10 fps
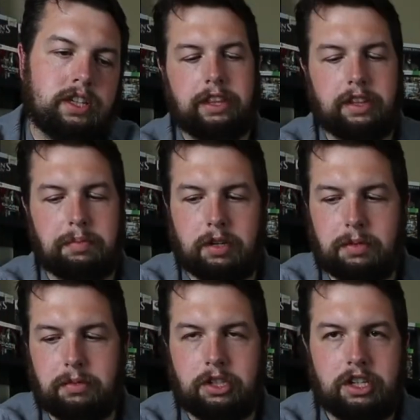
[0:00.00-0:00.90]
That's pretty
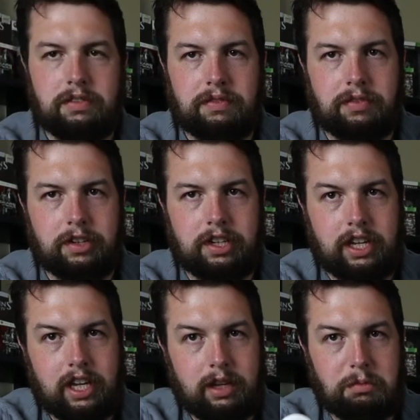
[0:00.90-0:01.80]
much it for
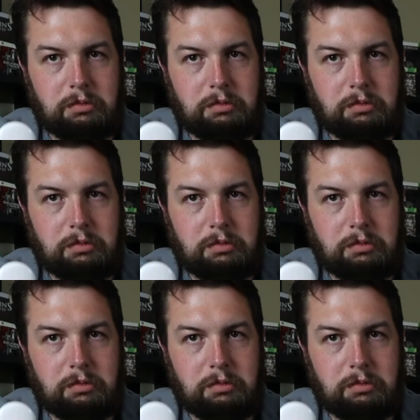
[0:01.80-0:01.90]
today.